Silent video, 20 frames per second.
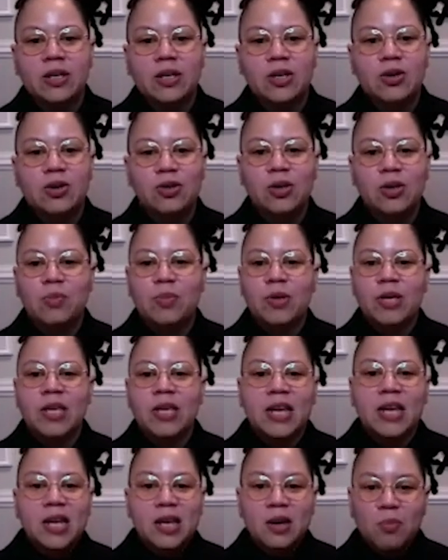you know, the
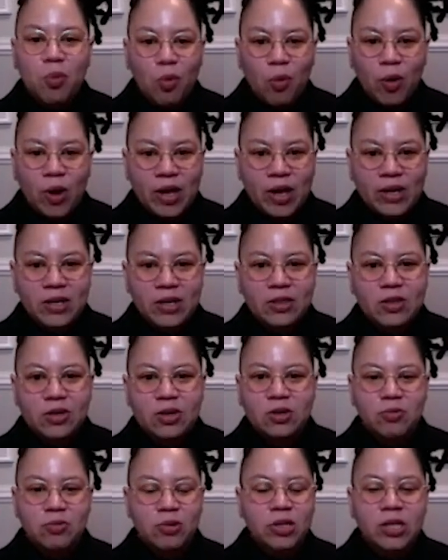beginning point,
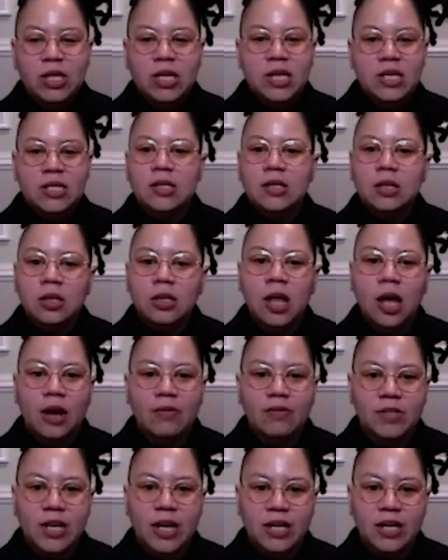there really isn't a lot
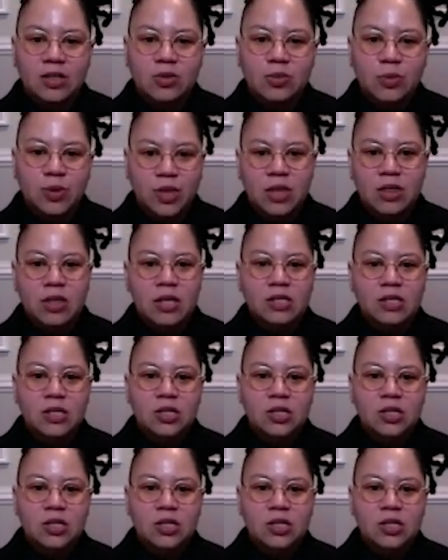of text within this.